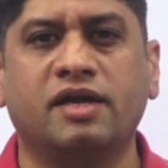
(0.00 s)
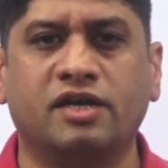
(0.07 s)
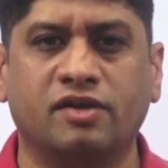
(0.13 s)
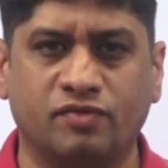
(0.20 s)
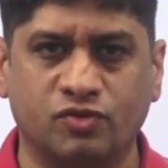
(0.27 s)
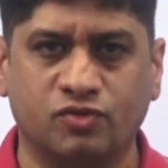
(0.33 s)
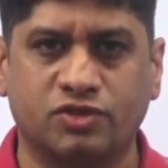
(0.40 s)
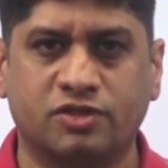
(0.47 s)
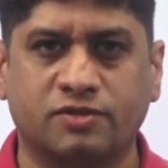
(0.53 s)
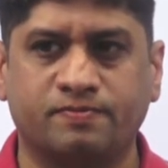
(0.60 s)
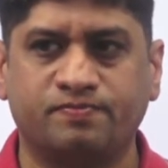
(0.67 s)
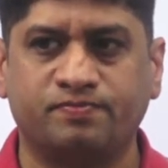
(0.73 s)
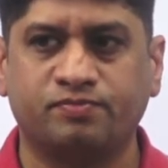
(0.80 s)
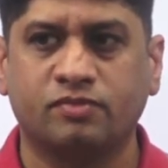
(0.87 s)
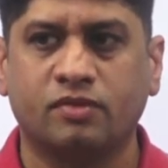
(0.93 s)
interviews.
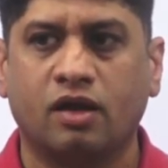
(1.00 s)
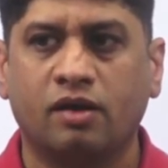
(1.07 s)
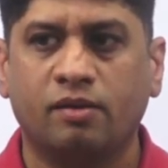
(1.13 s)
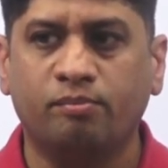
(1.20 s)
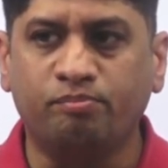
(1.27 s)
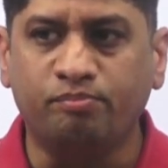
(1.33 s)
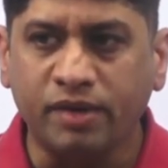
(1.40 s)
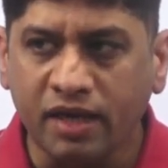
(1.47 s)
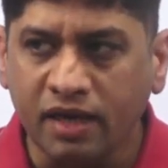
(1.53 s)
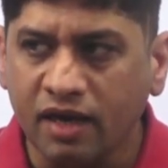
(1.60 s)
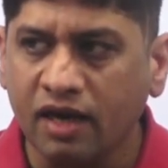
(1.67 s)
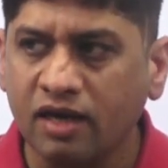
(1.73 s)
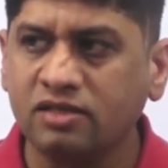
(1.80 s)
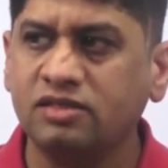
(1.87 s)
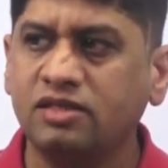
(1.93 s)

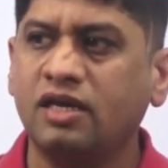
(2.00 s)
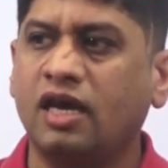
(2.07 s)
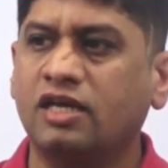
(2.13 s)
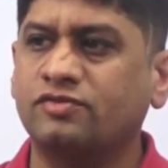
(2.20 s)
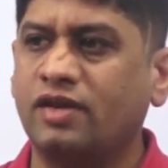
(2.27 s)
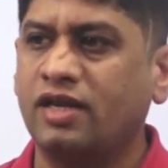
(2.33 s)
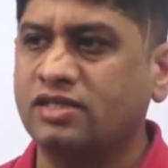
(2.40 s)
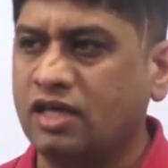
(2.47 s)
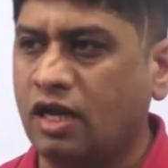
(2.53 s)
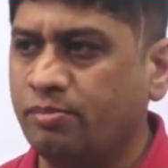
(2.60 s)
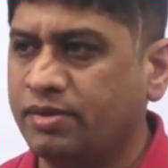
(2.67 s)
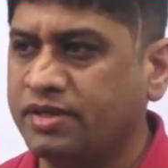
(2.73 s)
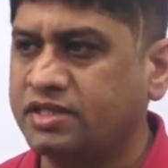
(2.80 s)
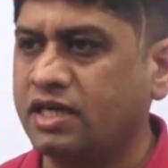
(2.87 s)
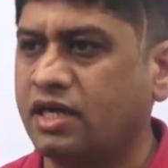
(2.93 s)
BARC as well as
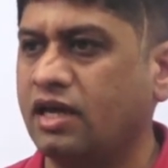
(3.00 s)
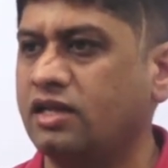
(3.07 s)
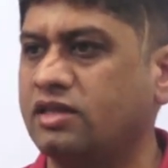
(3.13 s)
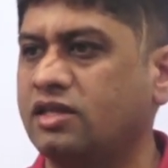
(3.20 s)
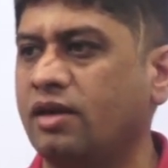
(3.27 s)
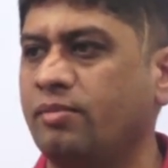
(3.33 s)
NPCIL,